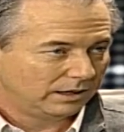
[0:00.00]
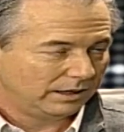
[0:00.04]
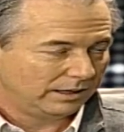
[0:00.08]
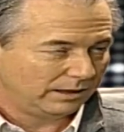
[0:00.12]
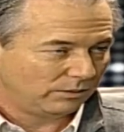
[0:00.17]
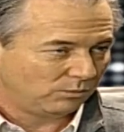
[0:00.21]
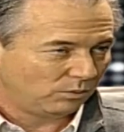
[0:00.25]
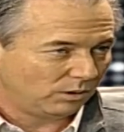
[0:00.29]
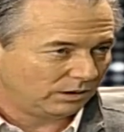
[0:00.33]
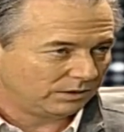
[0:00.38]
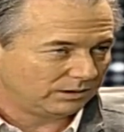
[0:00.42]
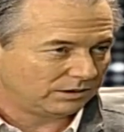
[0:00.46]

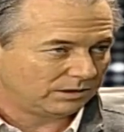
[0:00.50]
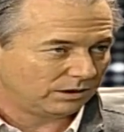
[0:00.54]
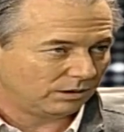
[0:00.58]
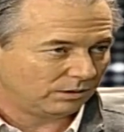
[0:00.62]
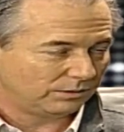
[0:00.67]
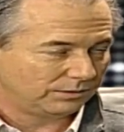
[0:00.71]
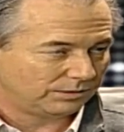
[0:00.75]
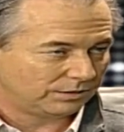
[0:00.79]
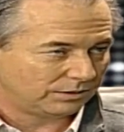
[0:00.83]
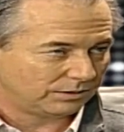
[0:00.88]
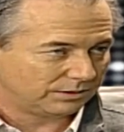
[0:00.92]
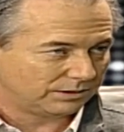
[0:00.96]
And one
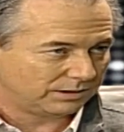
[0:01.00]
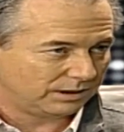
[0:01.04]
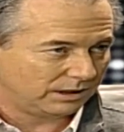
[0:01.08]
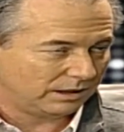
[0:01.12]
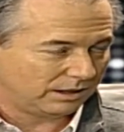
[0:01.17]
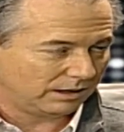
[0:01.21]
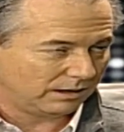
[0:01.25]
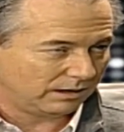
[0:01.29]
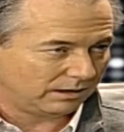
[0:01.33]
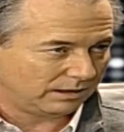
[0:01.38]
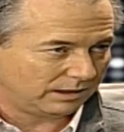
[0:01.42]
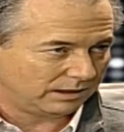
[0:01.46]
soldier
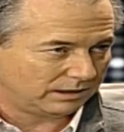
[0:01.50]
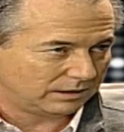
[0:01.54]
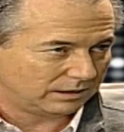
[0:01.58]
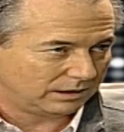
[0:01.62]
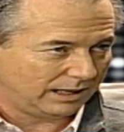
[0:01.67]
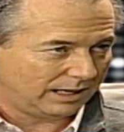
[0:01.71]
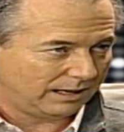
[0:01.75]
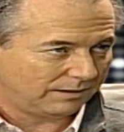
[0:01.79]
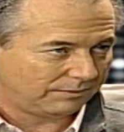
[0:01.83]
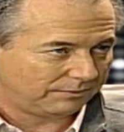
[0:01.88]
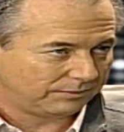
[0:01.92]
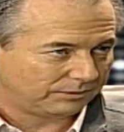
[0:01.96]
sitting on his
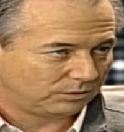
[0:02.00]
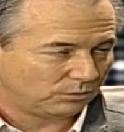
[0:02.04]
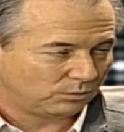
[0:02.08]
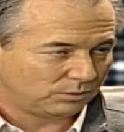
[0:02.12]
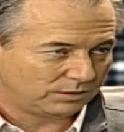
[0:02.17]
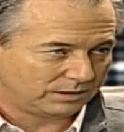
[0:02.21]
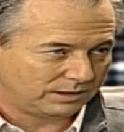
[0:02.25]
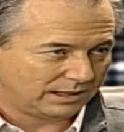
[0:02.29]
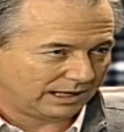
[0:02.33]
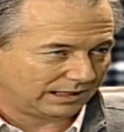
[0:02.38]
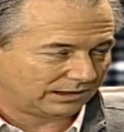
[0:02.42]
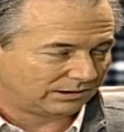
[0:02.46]
left
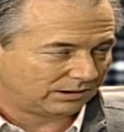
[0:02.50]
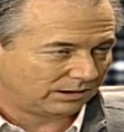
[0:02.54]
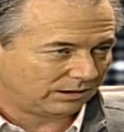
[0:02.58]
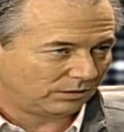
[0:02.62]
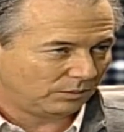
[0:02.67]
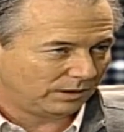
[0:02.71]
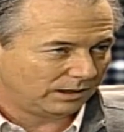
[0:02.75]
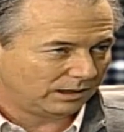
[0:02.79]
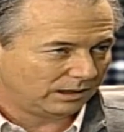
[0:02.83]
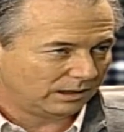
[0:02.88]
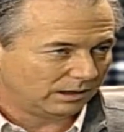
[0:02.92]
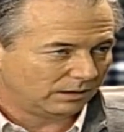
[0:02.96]
was next to the
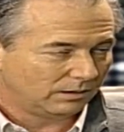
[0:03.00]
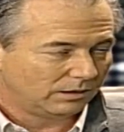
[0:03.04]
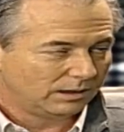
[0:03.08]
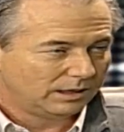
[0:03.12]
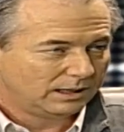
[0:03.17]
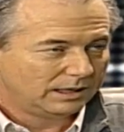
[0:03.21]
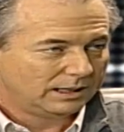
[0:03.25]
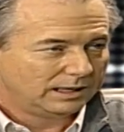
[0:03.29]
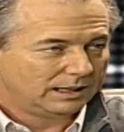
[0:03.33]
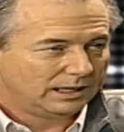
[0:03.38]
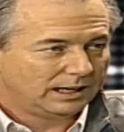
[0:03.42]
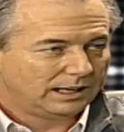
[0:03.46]
window,
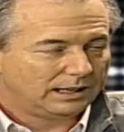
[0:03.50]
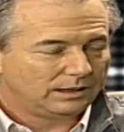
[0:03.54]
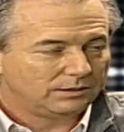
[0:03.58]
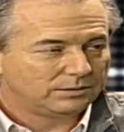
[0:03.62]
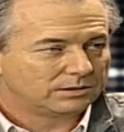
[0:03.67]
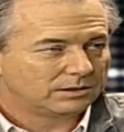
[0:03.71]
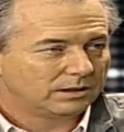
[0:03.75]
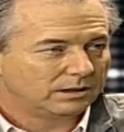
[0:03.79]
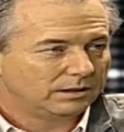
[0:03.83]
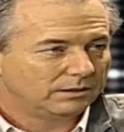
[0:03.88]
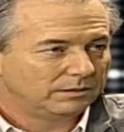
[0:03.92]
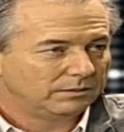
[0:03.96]
and he
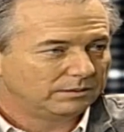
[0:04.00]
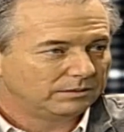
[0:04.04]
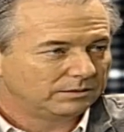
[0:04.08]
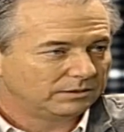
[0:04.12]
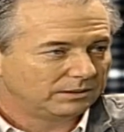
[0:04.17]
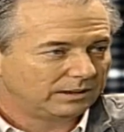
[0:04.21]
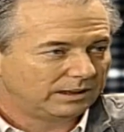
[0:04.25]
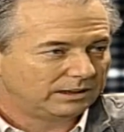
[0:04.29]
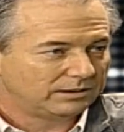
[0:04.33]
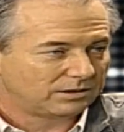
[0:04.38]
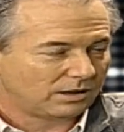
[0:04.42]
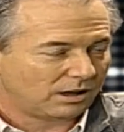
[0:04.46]
was
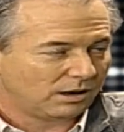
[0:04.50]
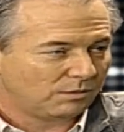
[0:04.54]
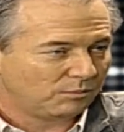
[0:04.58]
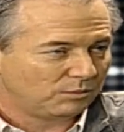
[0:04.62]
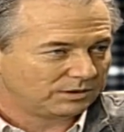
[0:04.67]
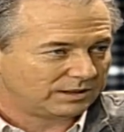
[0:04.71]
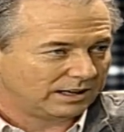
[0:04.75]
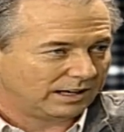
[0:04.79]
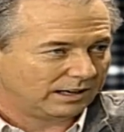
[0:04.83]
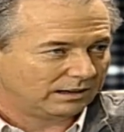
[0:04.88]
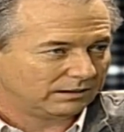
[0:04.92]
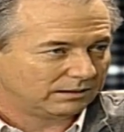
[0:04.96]
his arm
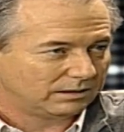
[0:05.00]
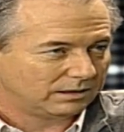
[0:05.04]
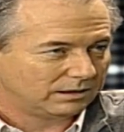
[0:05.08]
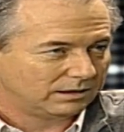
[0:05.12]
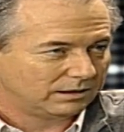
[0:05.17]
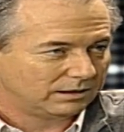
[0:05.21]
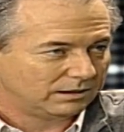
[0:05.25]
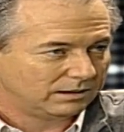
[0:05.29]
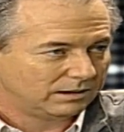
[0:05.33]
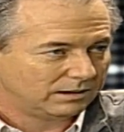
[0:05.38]
was out.